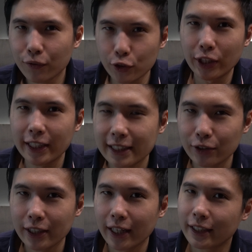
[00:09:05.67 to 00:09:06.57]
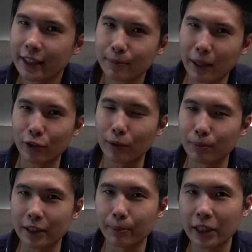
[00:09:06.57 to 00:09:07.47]
So for traders out there, this might not
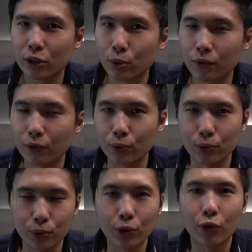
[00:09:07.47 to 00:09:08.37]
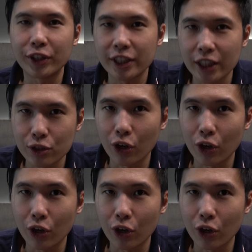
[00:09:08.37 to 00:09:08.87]
be the best tool to do your research